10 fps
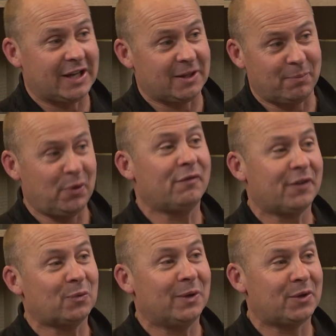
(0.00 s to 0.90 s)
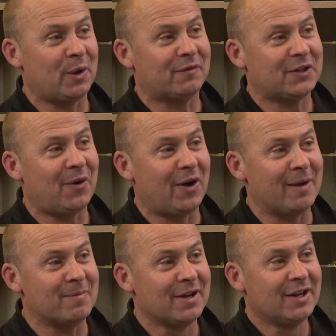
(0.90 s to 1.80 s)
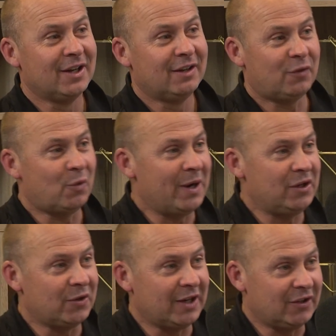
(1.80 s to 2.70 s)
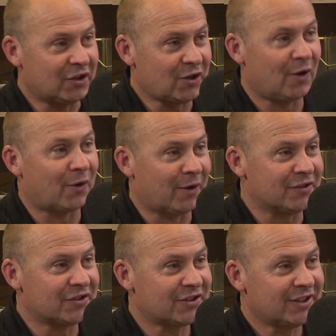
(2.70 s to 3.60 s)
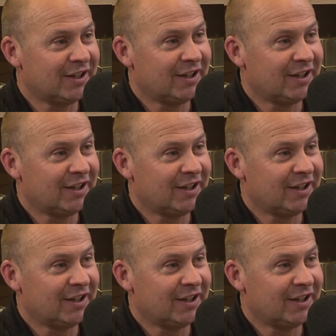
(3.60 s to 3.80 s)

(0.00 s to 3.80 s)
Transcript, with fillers: at the perfect window of time for when you need the tolerance